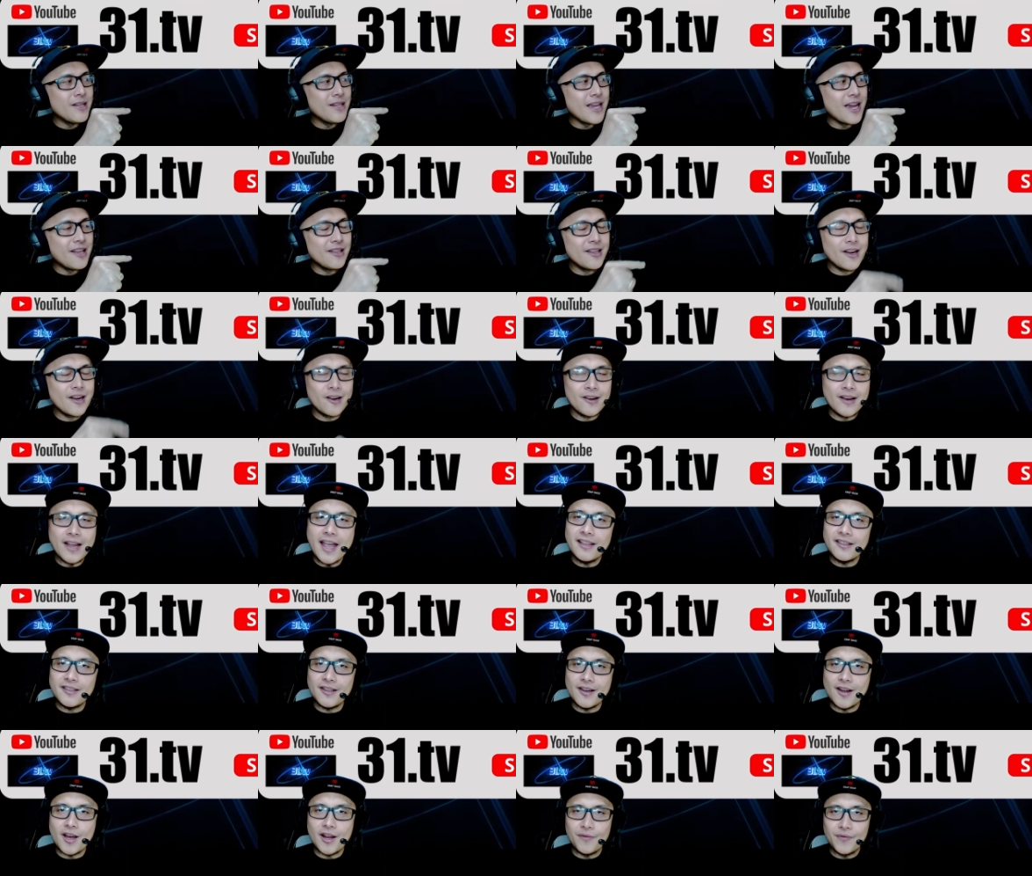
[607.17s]
down there and
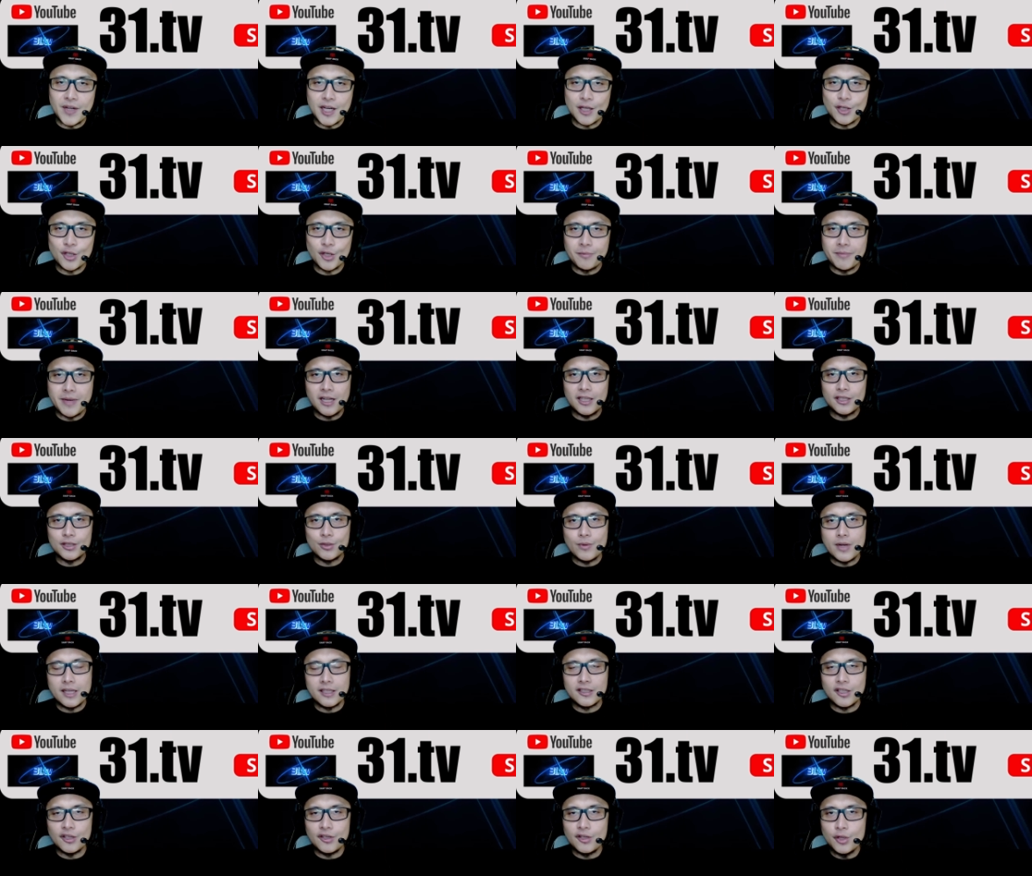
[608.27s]
the notification bell as
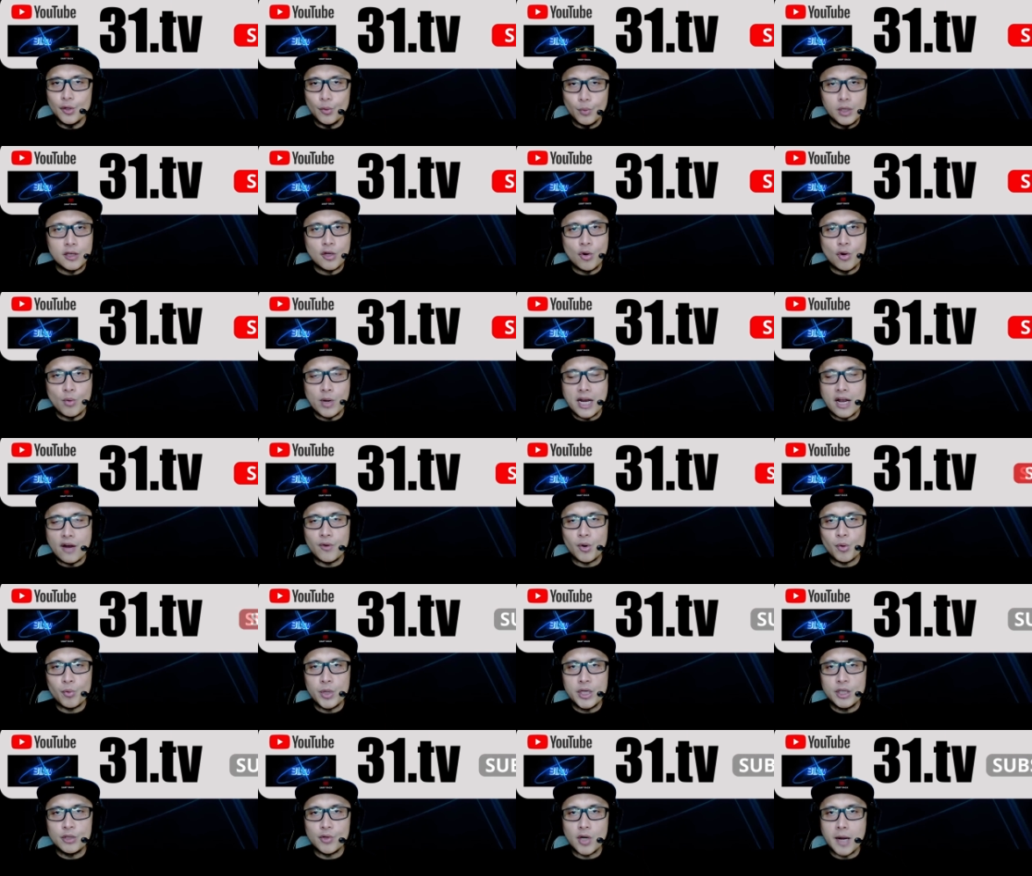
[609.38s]
well so you will know whenever
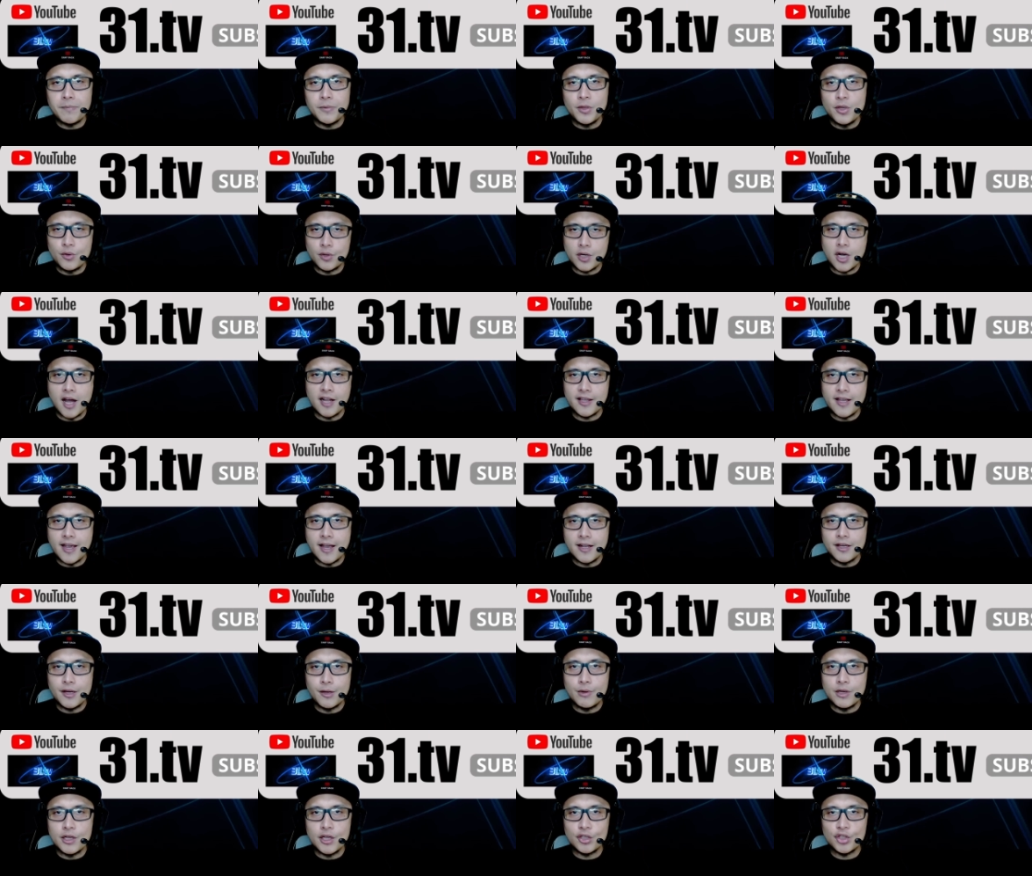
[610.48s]
we drop new content
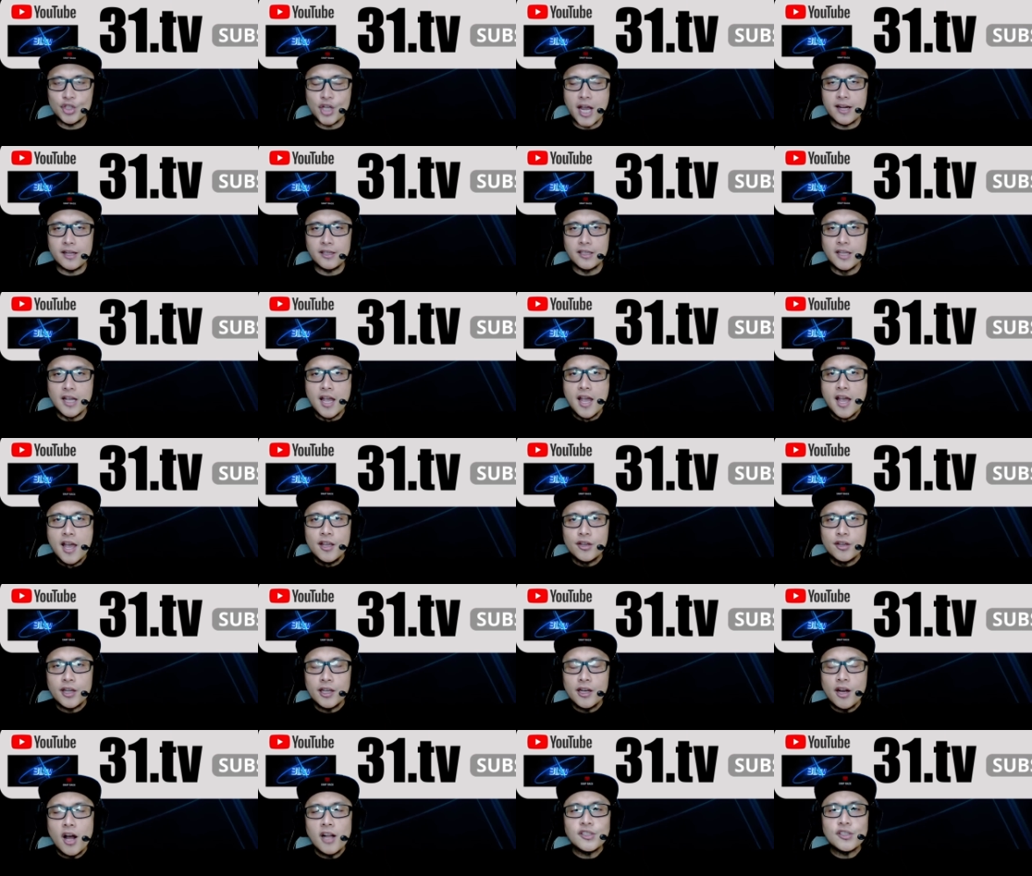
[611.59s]
here in the channel. You
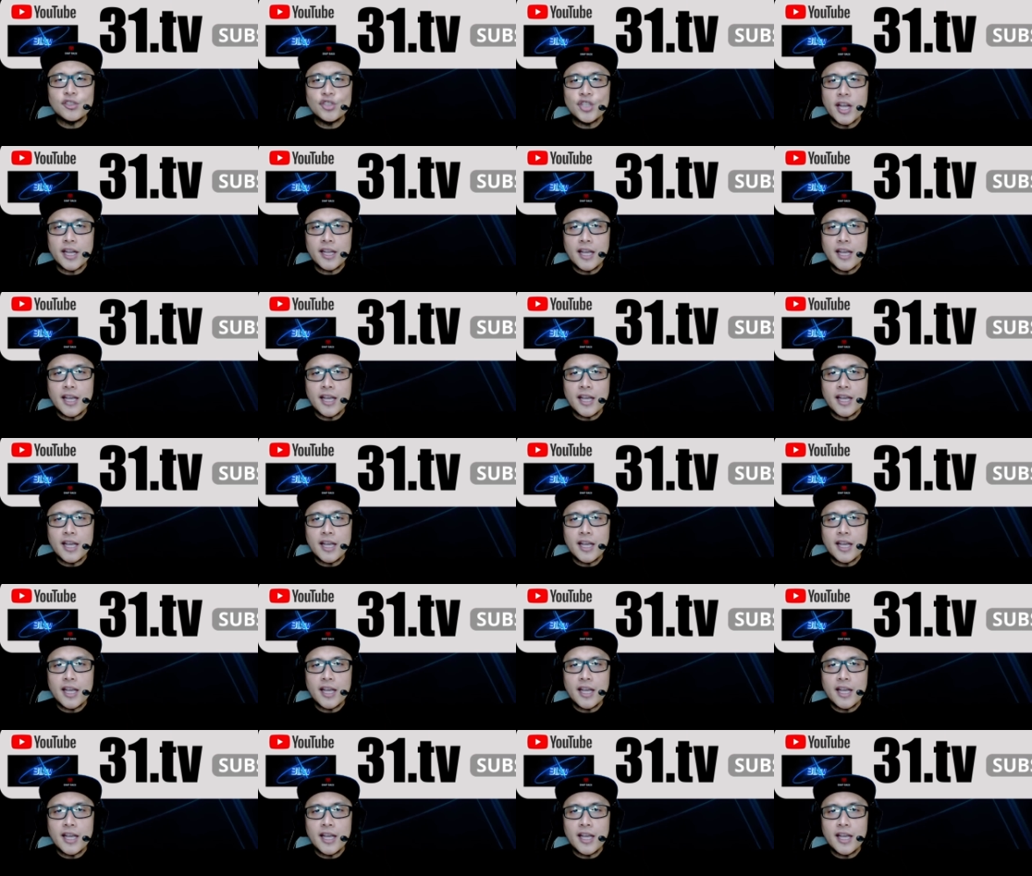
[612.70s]
can also check